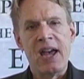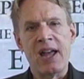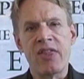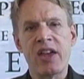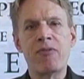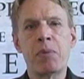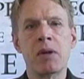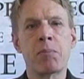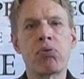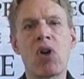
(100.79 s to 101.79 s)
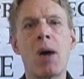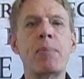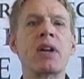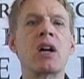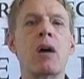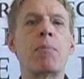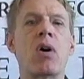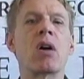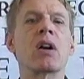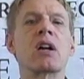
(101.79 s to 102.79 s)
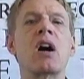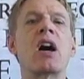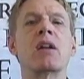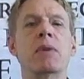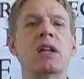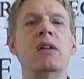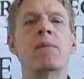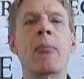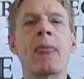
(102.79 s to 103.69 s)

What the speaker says: And they've been propping up our economy